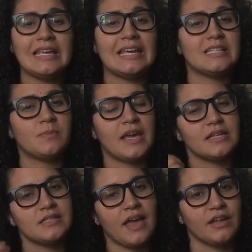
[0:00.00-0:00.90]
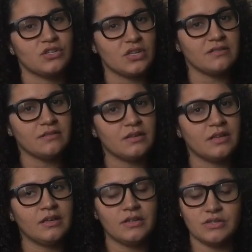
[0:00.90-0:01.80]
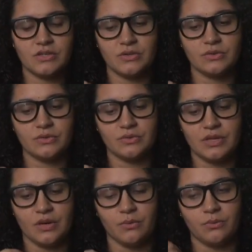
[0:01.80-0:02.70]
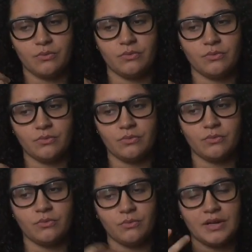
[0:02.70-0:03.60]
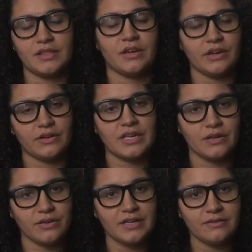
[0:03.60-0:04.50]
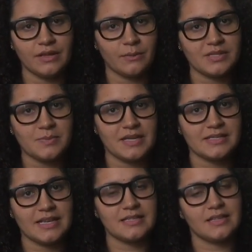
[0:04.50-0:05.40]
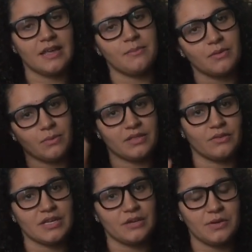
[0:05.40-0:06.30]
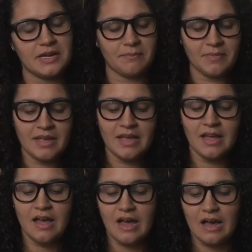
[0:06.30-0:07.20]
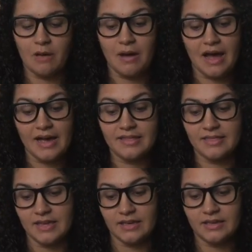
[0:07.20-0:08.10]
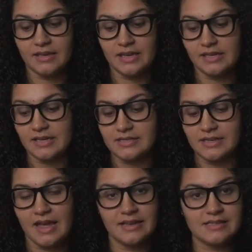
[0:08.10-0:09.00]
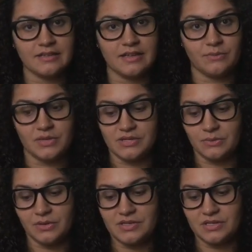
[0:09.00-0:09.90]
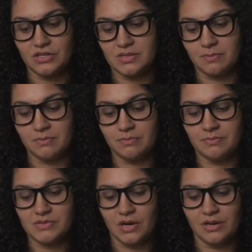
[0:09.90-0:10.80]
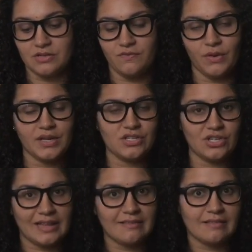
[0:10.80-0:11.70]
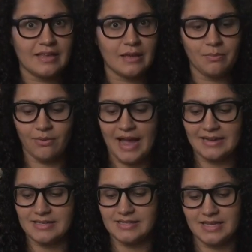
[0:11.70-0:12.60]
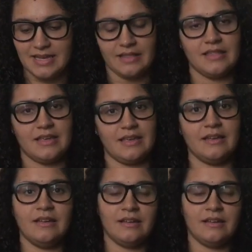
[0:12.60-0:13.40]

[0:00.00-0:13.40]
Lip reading: kids pay attention to, you know, what they are hearing, like what's being said to them and what they're hearing. I think it is an excellent resource to just start very gently practicing the